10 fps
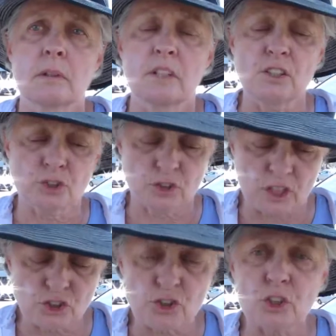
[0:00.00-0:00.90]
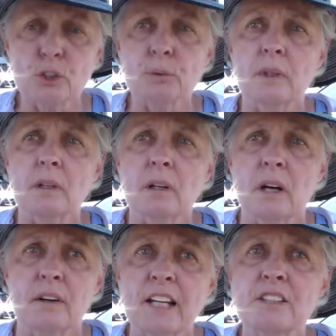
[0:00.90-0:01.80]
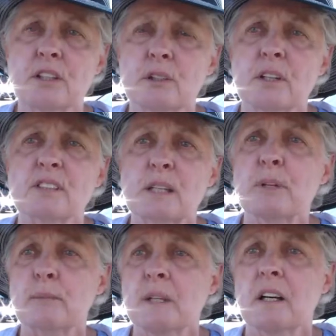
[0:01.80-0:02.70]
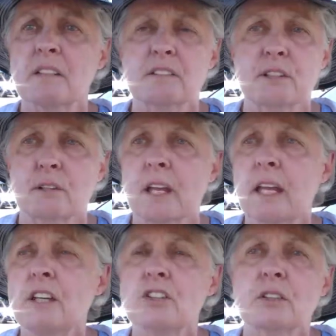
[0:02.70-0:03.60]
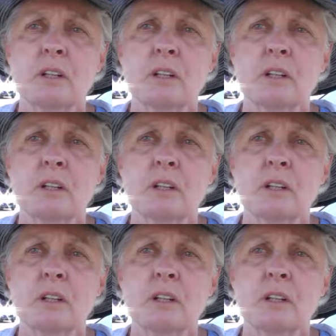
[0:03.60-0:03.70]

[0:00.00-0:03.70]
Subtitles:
Okay. These children are executed simply because of their age,